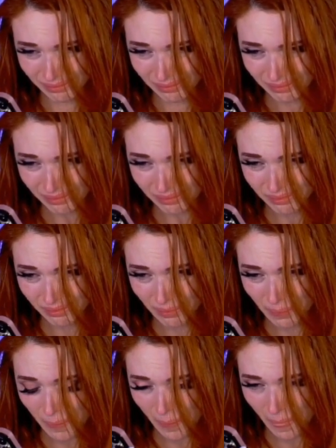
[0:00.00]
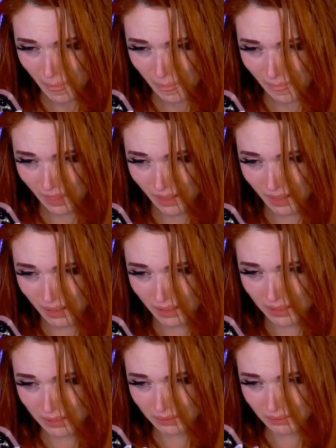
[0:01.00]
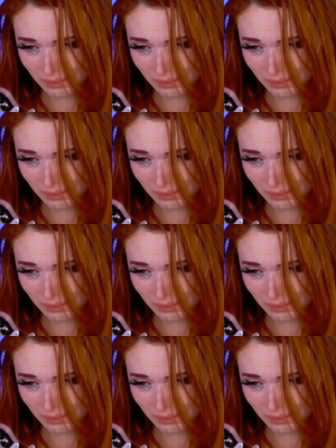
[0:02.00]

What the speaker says: Then I'm going to tell you what I said.